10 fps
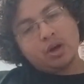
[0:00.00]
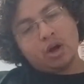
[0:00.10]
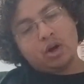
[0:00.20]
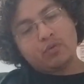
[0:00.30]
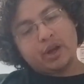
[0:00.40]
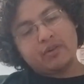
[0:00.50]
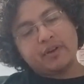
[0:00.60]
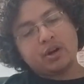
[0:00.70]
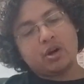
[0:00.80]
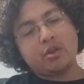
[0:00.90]
our ring
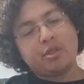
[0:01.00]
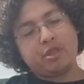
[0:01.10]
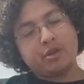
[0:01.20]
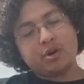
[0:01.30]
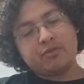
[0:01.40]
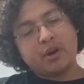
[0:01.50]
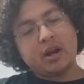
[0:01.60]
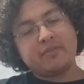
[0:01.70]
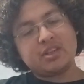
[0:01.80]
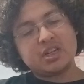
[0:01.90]
finger on the 3rd
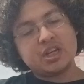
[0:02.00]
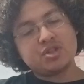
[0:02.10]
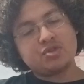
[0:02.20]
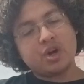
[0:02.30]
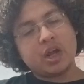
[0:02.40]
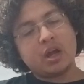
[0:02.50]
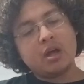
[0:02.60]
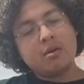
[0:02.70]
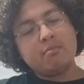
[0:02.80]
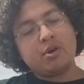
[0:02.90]
fret of the D string,
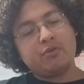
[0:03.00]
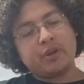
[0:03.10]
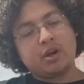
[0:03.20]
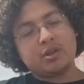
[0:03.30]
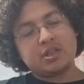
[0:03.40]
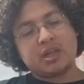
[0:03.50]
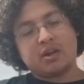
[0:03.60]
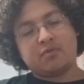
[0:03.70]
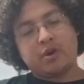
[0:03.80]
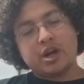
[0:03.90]
middle finger on the
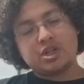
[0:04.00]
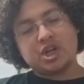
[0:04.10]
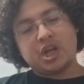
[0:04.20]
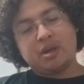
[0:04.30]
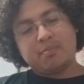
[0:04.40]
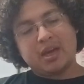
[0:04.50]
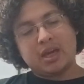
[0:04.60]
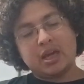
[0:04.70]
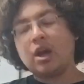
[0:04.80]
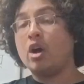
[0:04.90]
2nd fret G,
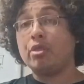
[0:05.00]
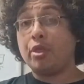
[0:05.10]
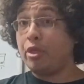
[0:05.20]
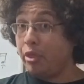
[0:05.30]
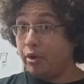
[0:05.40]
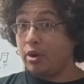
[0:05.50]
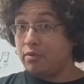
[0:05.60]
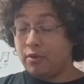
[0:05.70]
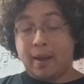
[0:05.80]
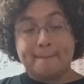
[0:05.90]
pinky on the 3rd
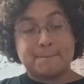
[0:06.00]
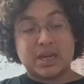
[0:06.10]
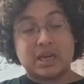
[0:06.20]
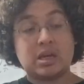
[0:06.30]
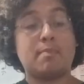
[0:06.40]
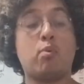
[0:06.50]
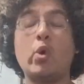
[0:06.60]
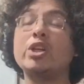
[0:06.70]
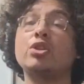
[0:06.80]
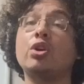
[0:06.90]
fret B,
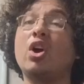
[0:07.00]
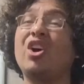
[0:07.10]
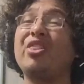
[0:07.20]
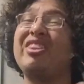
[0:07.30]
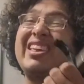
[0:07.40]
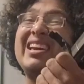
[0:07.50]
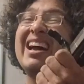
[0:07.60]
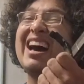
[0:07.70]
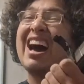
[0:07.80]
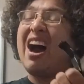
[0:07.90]
pointer on the
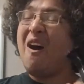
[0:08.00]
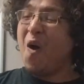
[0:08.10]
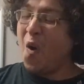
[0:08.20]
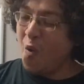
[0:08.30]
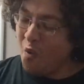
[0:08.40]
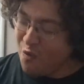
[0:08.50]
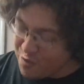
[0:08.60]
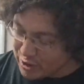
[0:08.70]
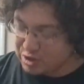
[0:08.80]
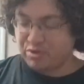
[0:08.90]

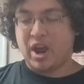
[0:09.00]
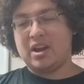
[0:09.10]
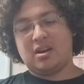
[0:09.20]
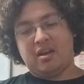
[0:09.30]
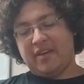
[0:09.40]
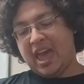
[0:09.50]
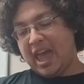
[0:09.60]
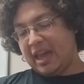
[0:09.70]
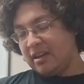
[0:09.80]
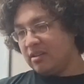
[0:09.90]
1st fret of
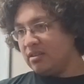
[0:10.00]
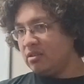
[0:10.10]
A.